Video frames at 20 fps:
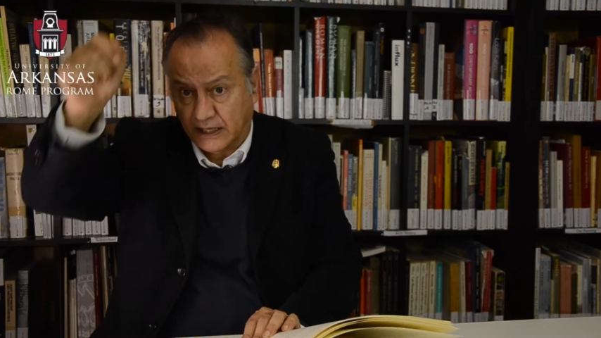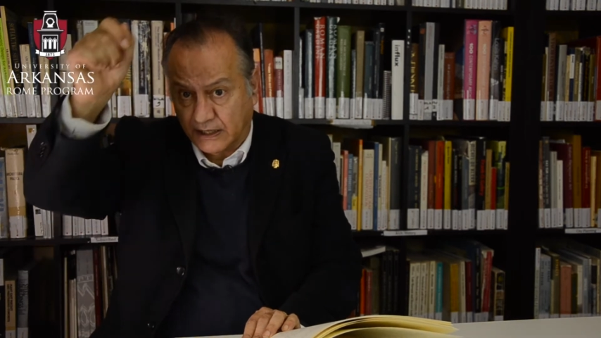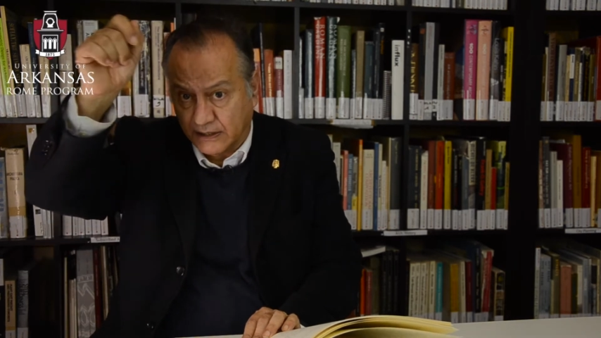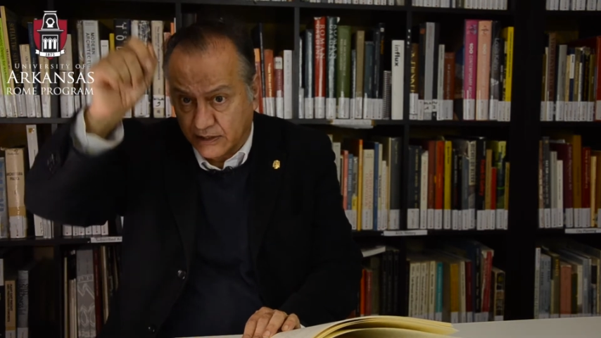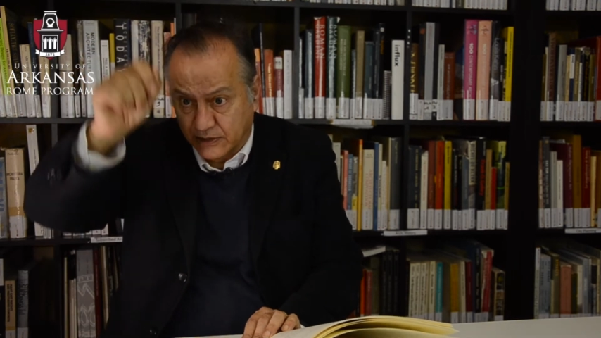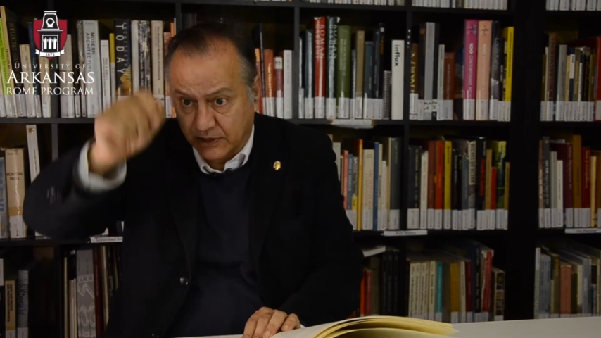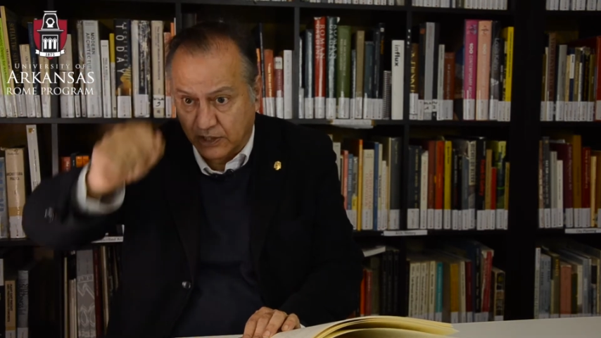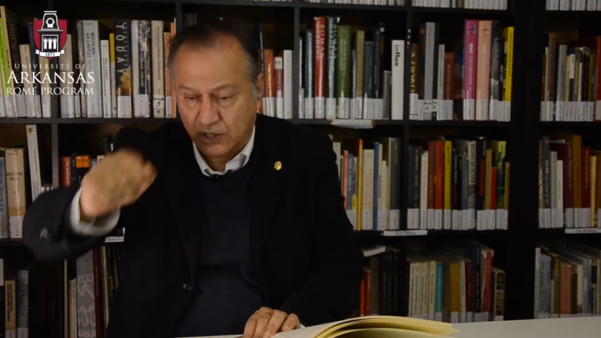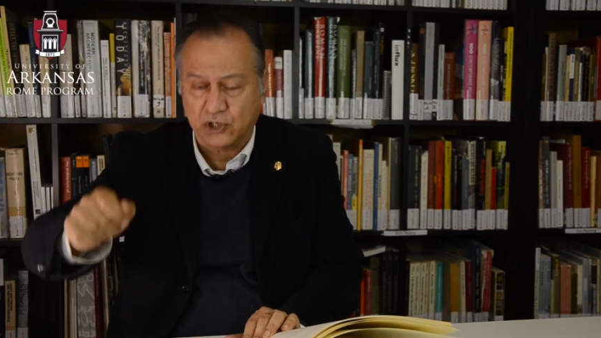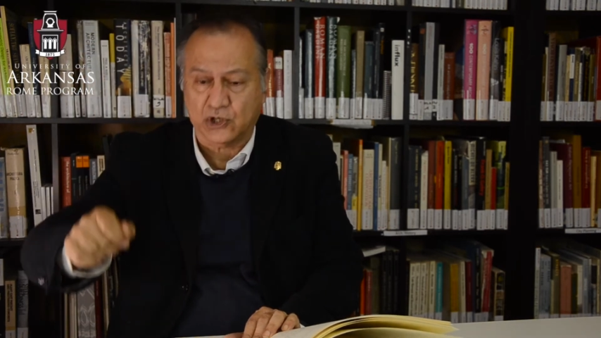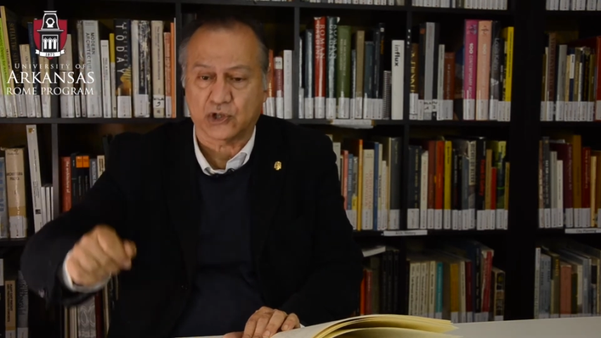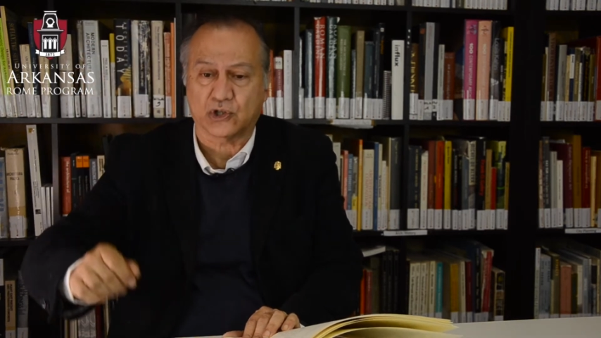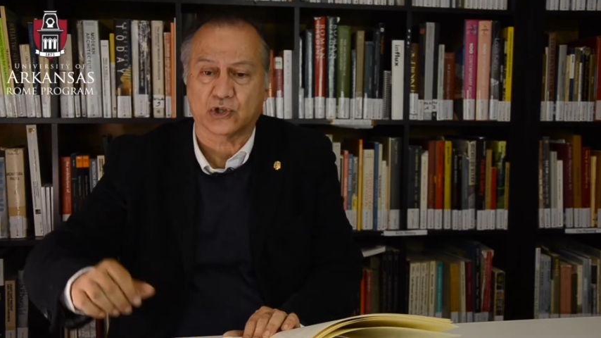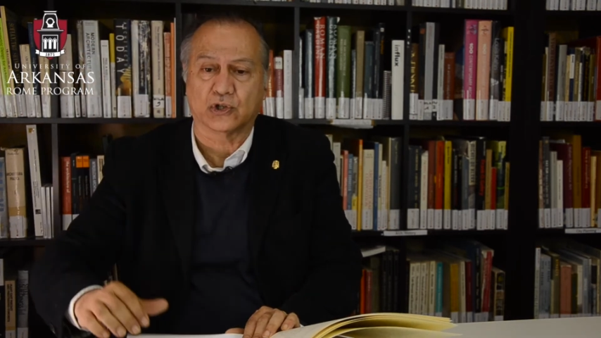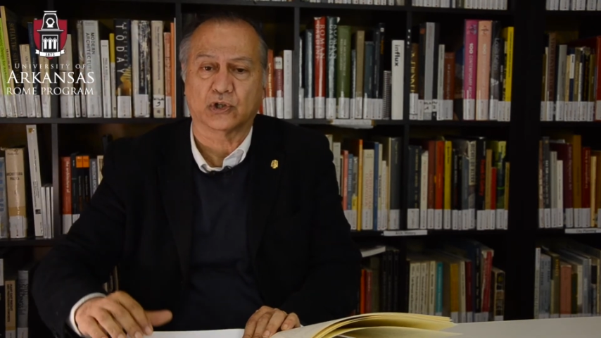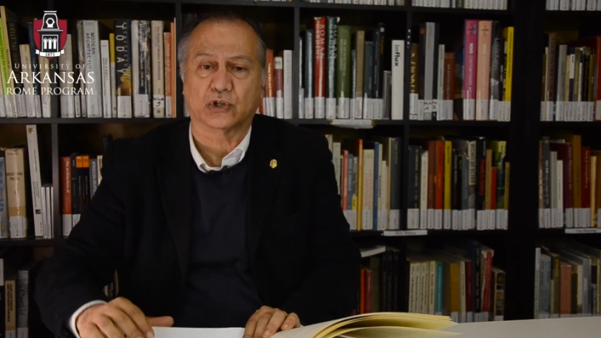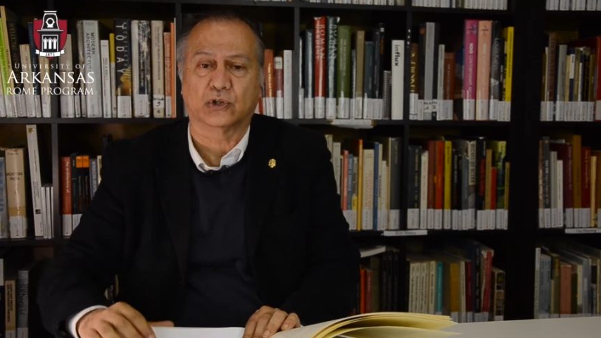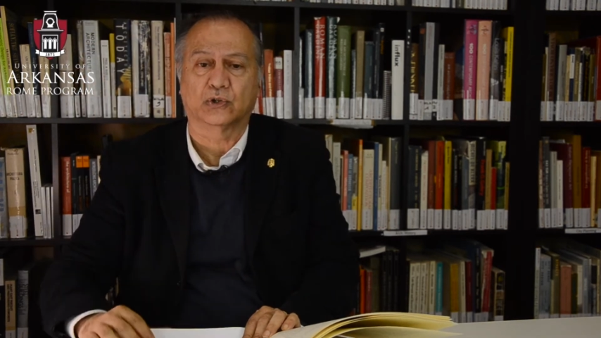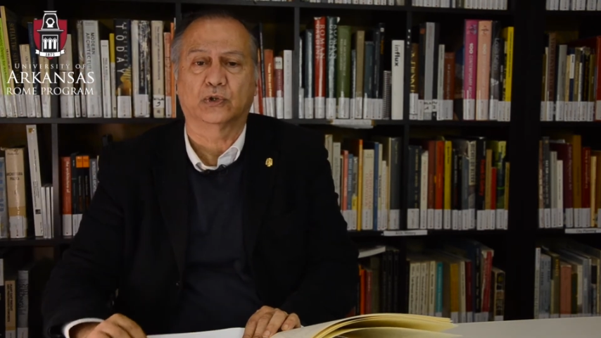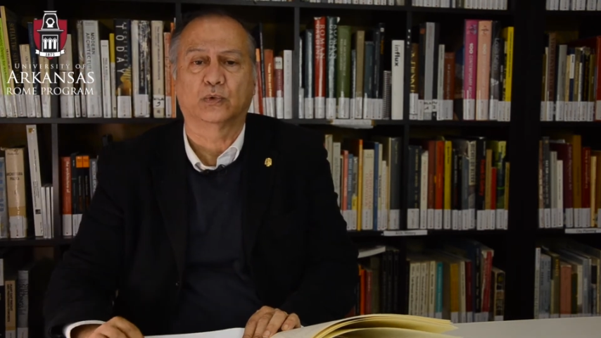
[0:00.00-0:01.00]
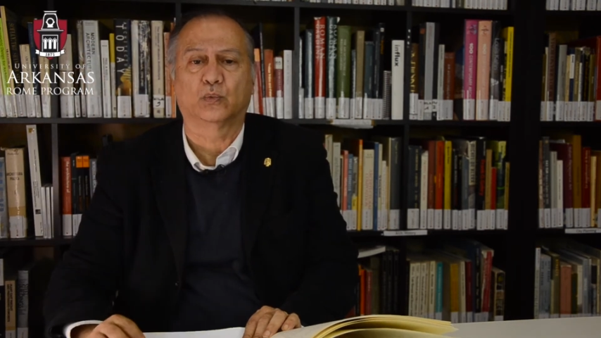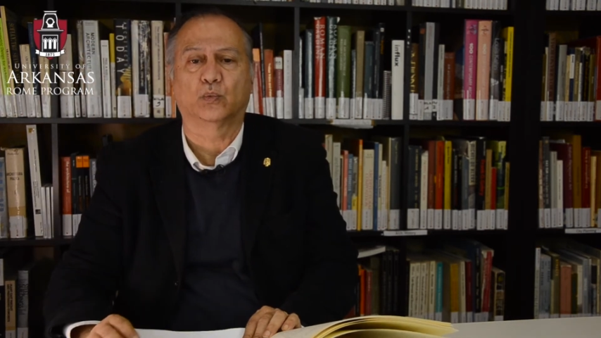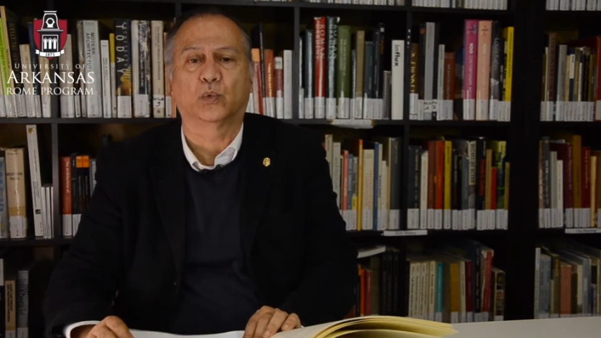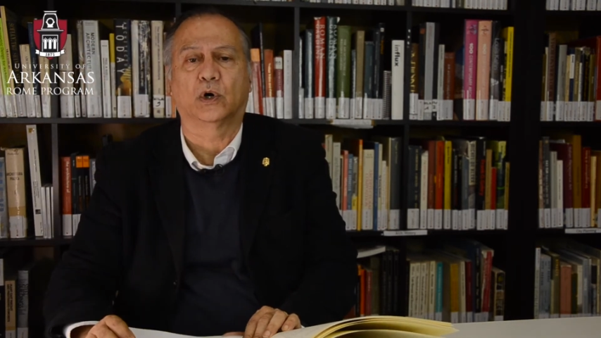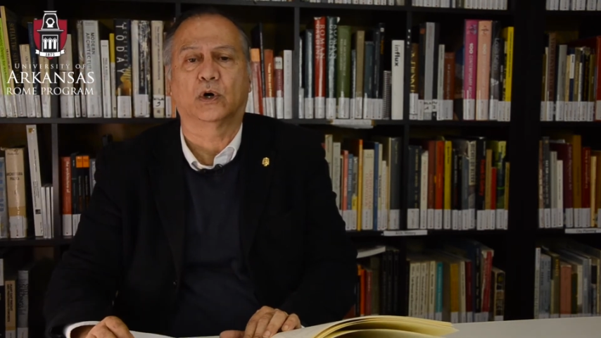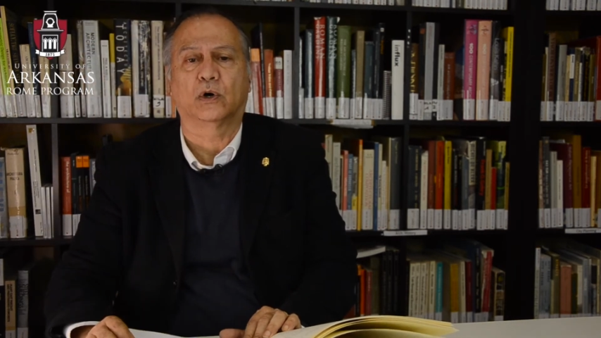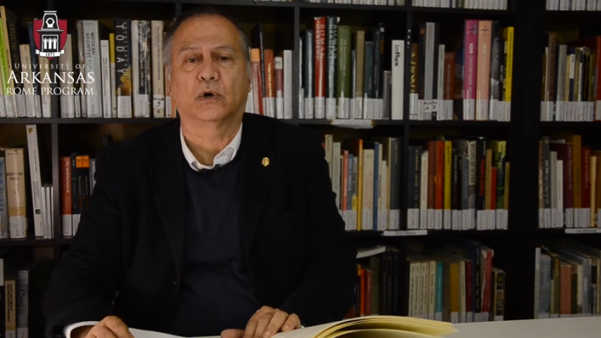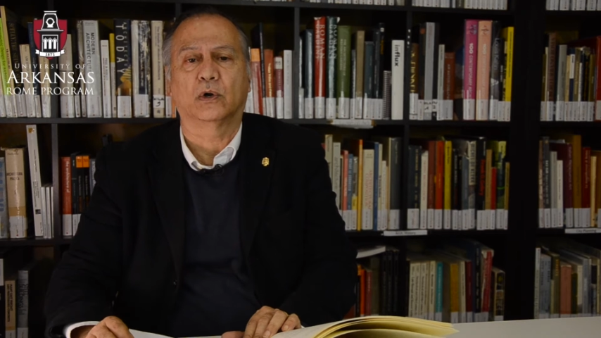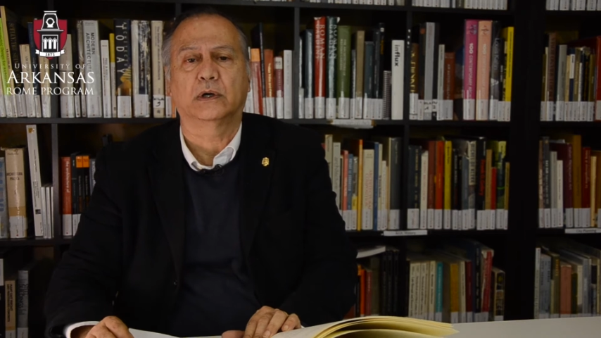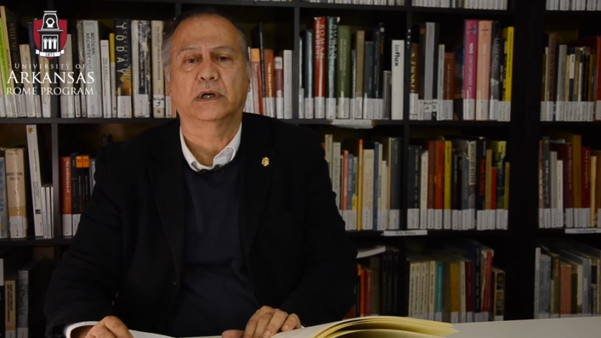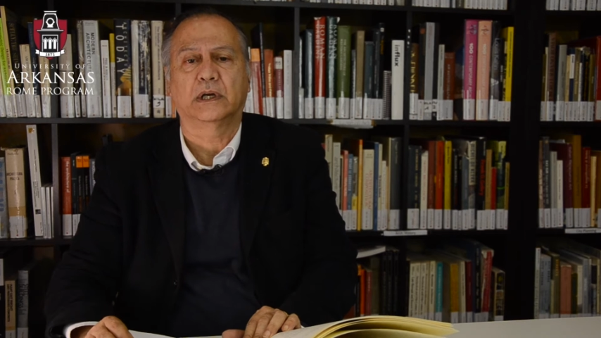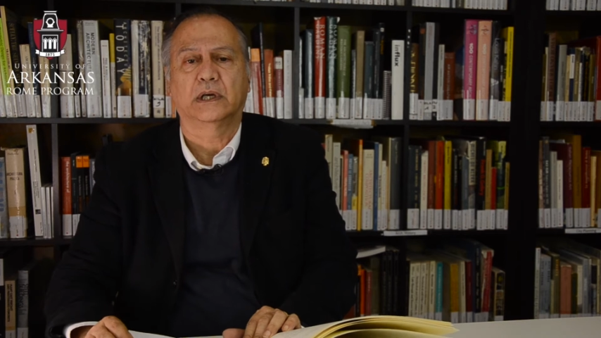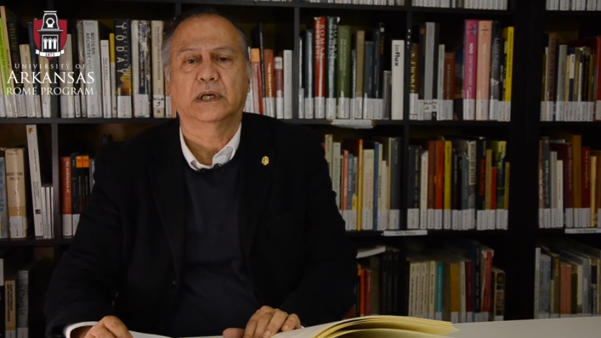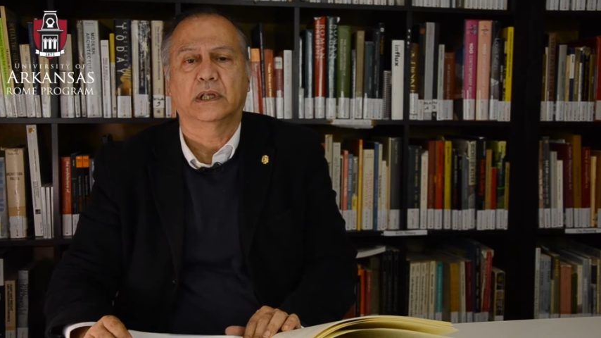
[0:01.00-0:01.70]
incision on the wall